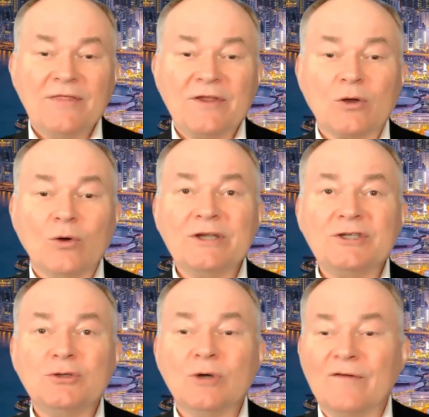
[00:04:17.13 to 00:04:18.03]
They're going
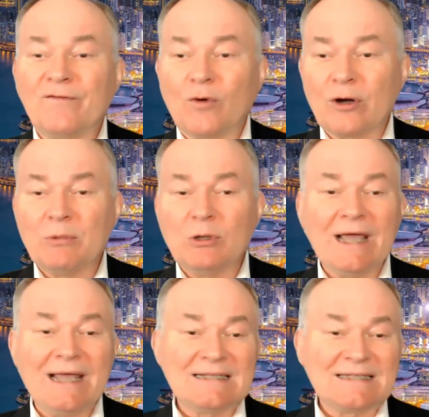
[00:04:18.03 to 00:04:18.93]
to affordable
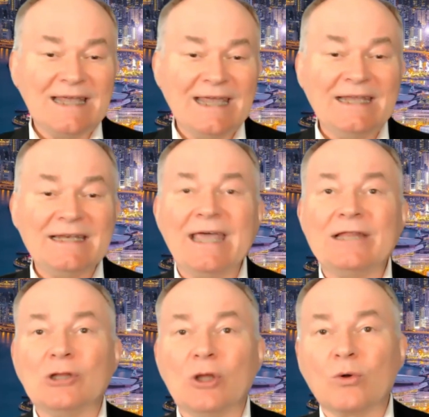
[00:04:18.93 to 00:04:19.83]
and sane
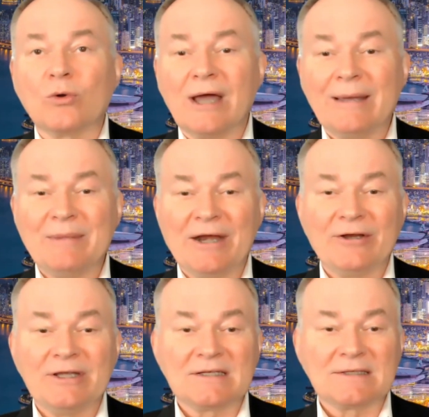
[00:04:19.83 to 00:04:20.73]
and low crime
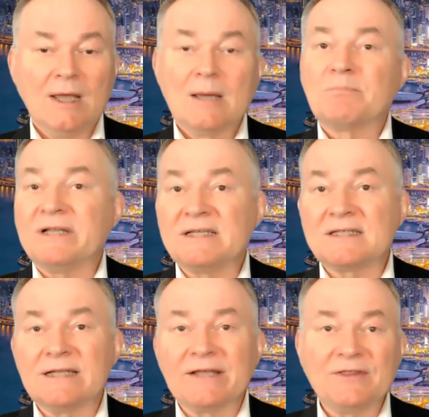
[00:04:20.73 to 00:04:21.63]
areas.
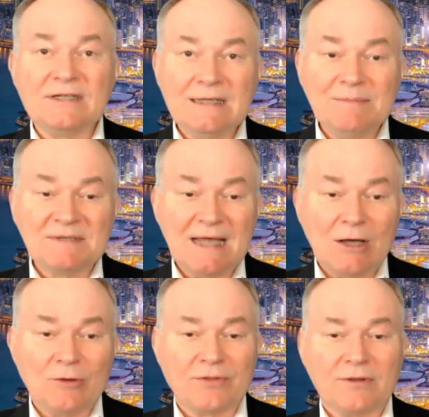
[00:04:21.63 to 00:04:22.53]
Places like the Deep
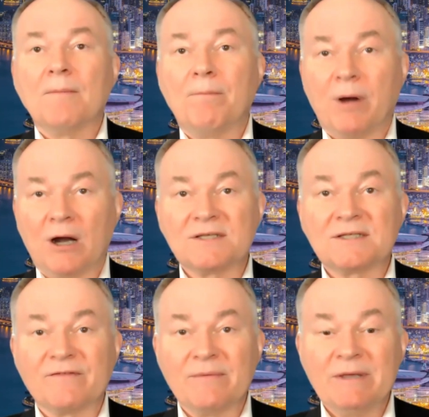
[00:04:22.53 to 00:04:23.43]
South, parts
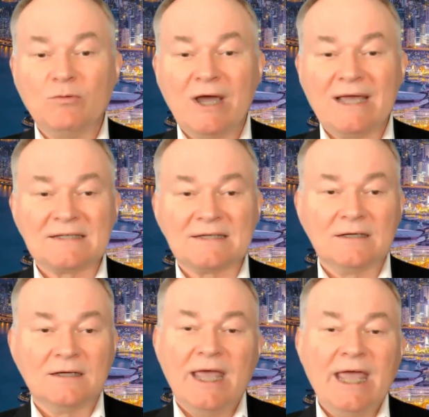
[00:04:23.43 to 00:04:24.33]
of the Midwest.
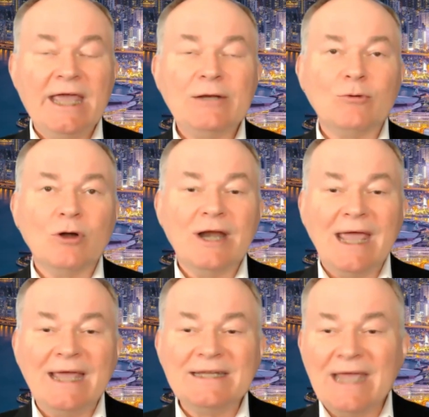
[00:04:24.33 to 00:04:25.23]
Anywhere
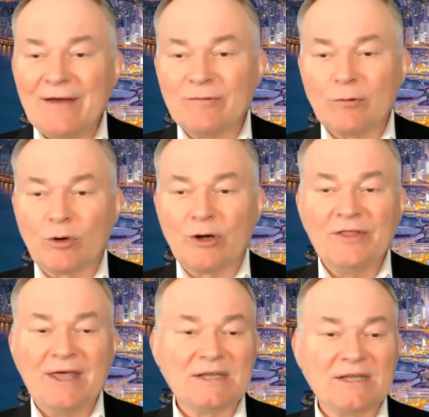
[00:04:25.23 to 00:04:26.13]
and everywhere
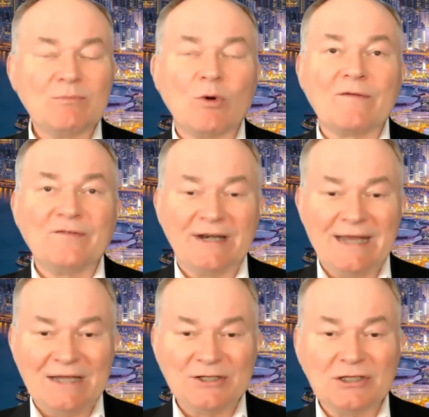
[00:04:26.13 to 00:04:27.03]
that is more
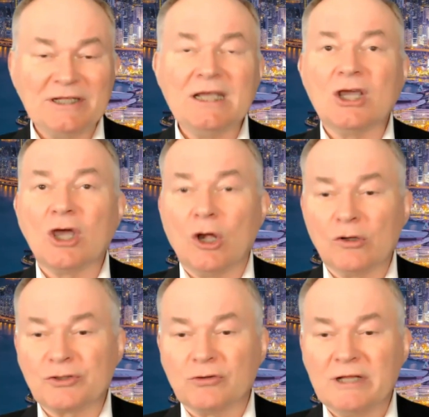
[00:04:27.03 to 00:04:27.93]
financially,
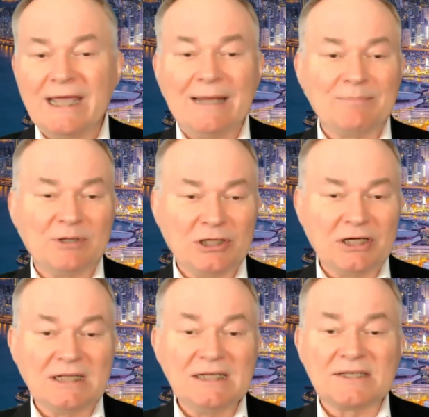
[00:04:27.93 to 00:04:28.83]
culturally, and
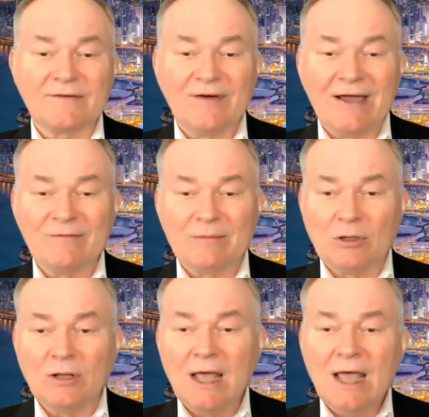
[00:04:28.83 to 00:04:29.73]
politically
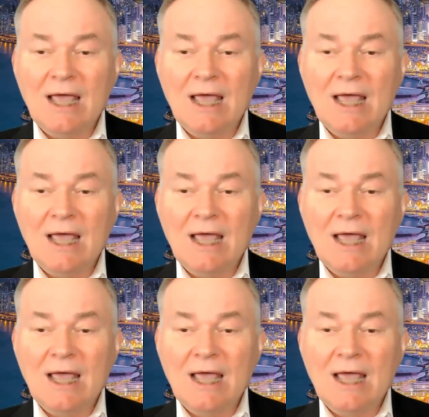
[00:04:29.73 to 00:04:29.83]
survivable